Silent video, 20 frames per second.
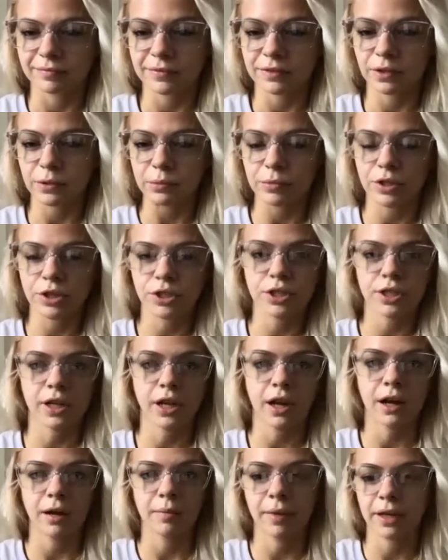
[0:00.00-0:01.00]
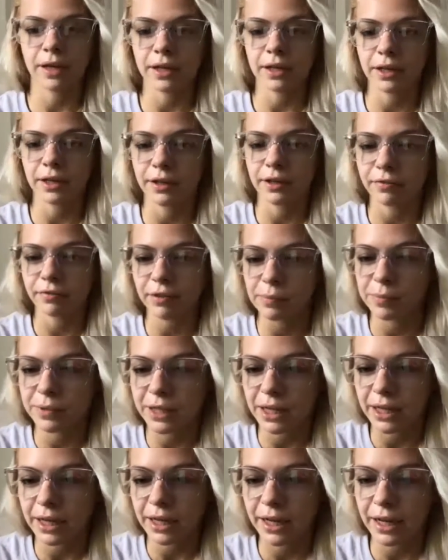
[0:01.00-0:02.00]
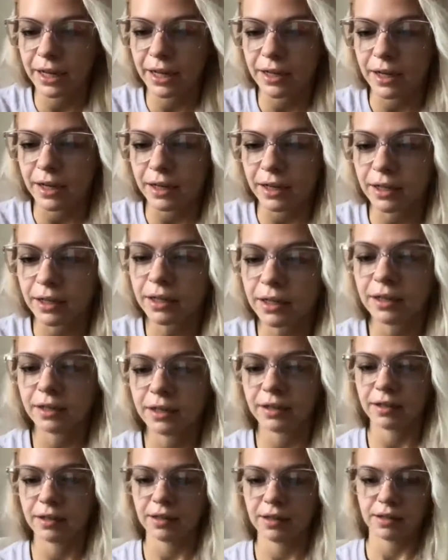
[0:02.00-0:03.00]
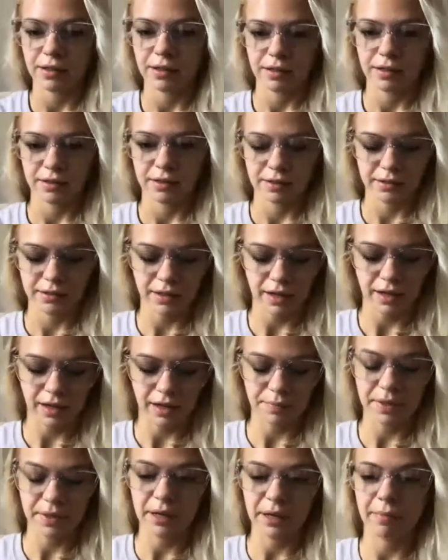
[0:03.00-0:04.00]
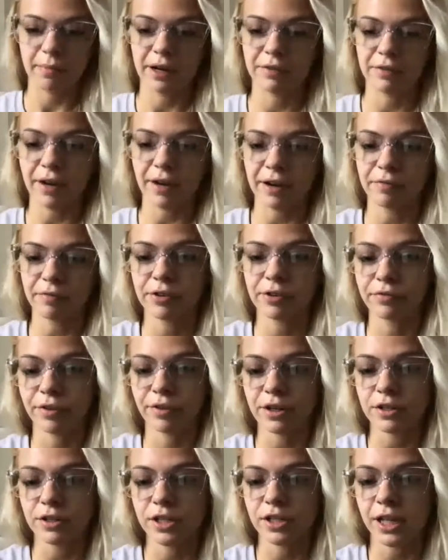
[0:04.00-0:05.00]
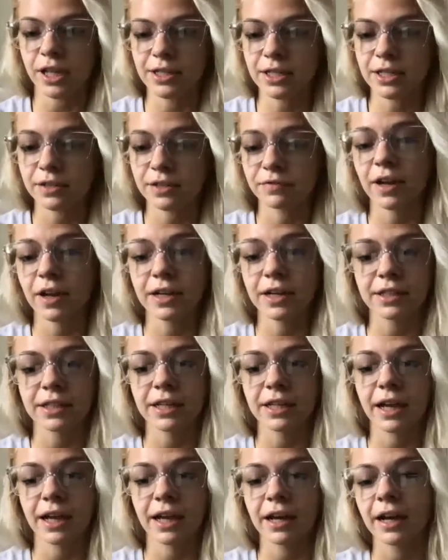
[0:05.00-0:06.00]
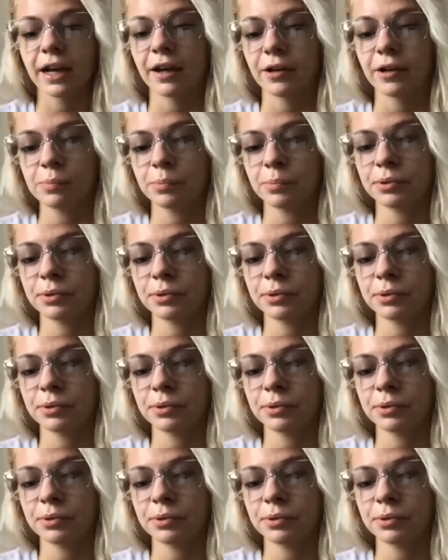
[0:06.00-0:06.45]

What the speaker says: Oh, there's a comment here from Diana. The amount of effort for your son to finally get help.